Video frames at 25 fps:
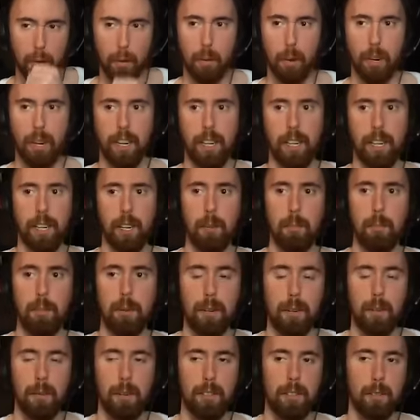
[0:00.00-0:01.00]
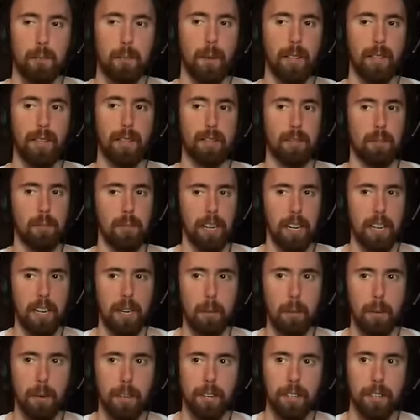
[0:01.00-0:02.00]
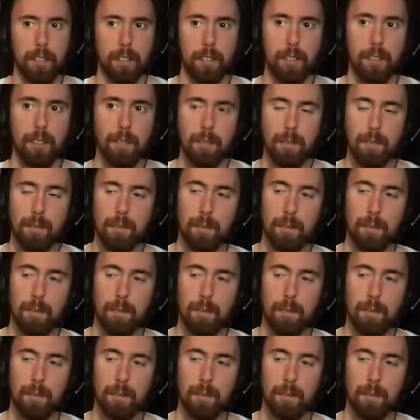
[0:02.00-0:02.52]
We're gonna go put, let's put this one into Blender.